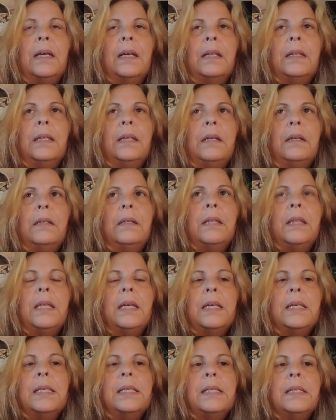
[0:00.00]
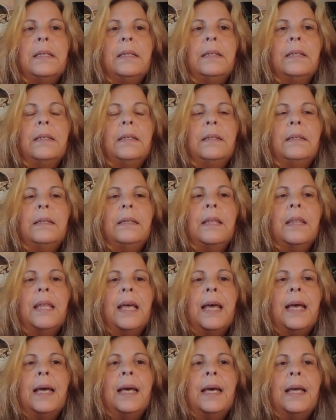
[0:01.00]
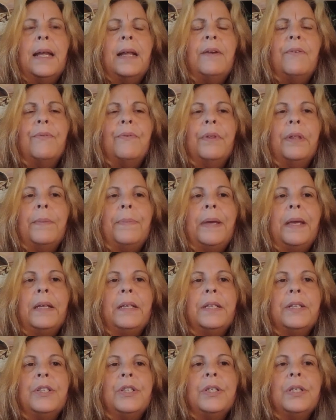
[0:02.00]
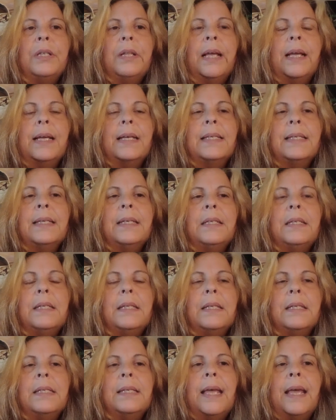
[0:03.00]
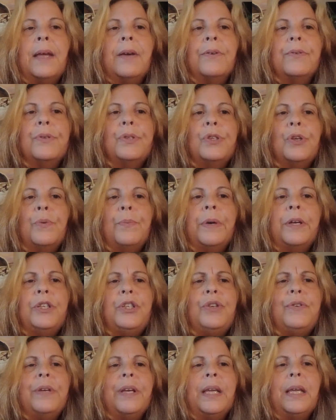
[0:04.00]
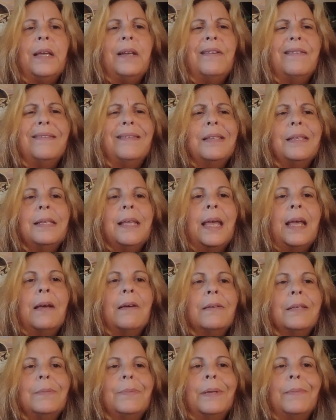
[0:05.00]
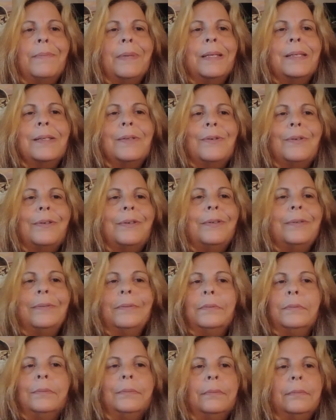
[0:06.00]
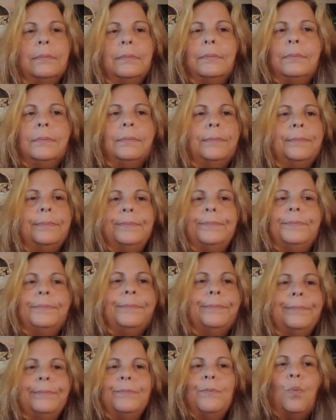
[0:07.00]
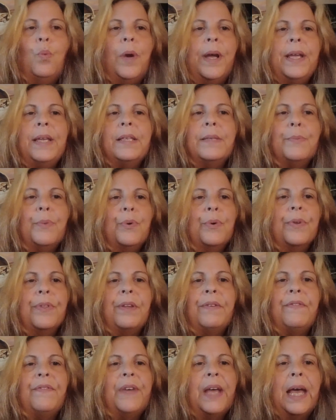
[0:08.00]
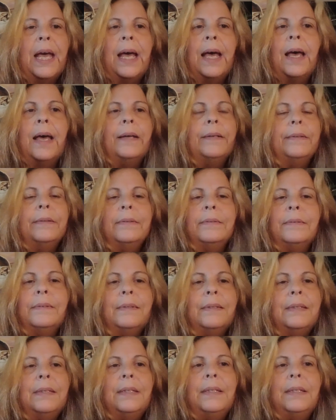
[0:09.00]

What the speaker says: little of this and a little of that. I don't really pay attention, like I said, to the scales so much. You can get on the scales, but muscle weighs more than fat. And